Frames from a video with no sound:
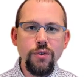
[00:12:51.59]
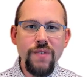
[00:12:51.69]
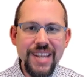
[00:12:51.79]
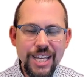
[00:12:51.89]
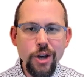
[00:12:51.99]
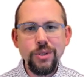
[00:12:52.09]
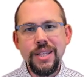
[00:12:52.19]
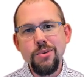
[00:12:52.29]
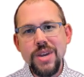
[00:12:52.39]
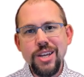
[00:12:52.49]
videos
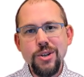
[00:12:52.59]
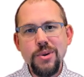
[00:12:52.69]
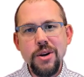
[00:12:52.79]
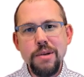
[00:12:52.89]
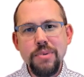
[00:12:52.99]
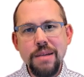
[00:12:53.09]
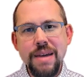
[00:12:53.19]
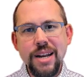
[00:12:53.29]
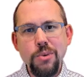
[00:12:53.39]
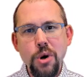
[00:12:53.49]
that we can do here at
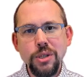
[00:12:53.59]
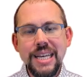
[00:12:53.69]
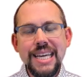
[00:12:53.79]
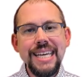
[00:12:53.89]
Pragmatic Works.